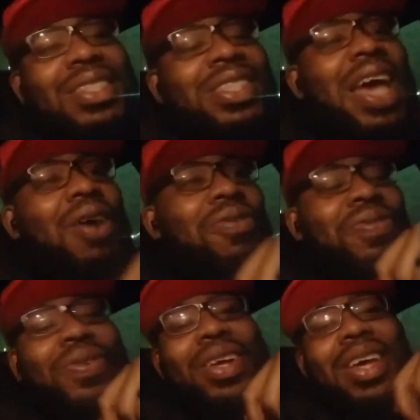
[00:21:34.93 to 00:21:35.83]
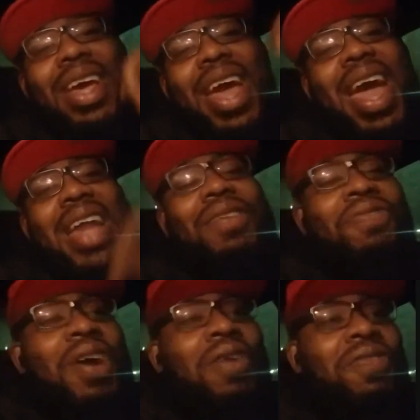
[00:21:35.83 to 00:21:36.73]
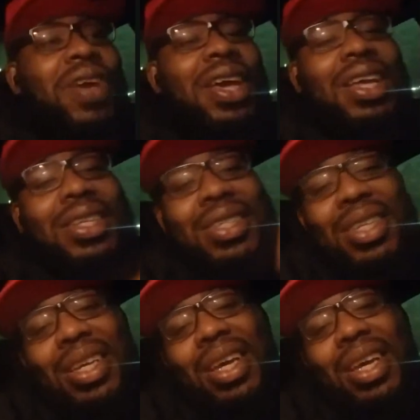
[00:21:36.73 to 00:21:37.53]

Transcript: South NFL fans,